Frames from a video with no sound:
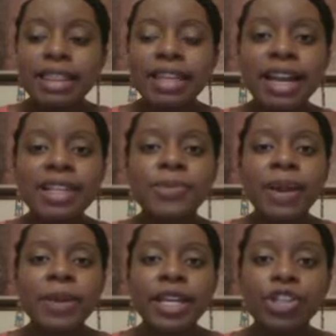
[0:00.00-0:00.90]
The next
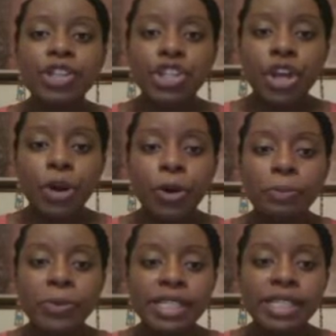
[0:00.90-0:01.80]
way we can
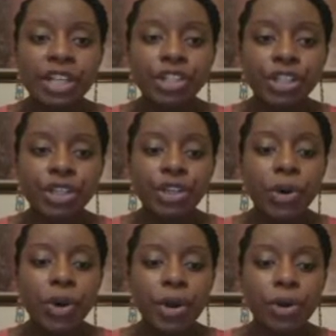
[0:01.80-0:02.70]
show possession
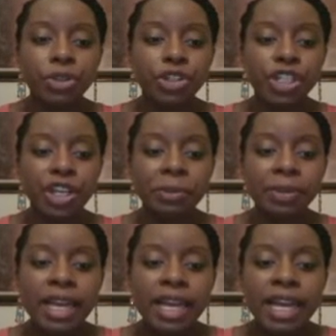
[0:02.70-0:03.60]
or ownership
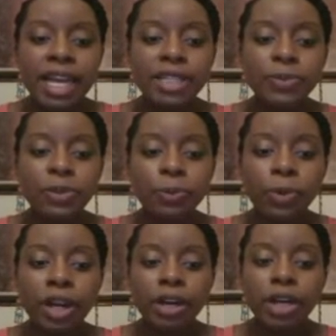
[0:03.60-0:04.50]
is with
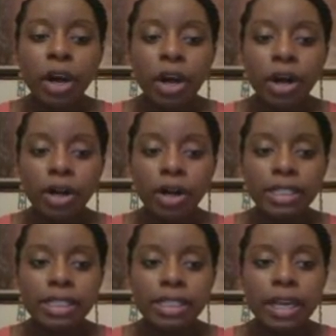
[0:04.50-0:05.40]
what are
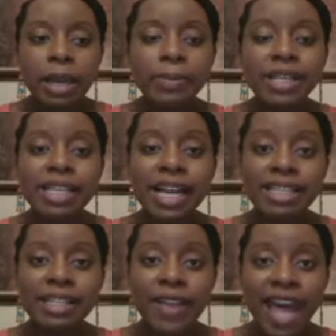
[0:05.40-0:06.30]
called
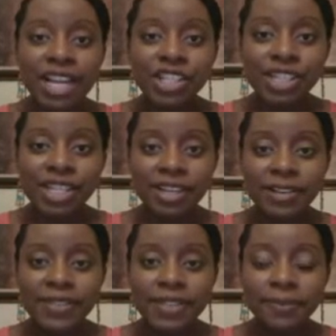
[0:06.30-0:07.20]
possessive
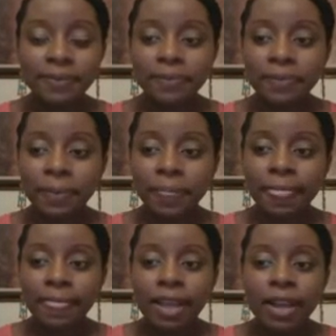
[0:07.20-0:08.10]
adjectives.
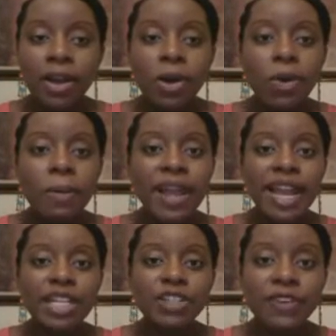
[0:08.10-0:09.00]
On
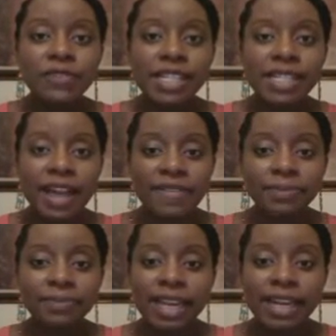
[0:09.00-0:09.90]
page 57,
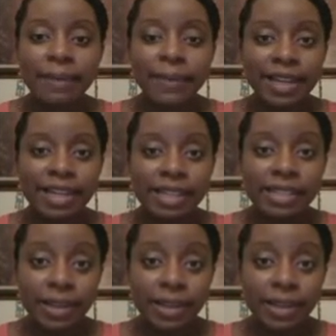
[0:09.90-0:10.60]
in la página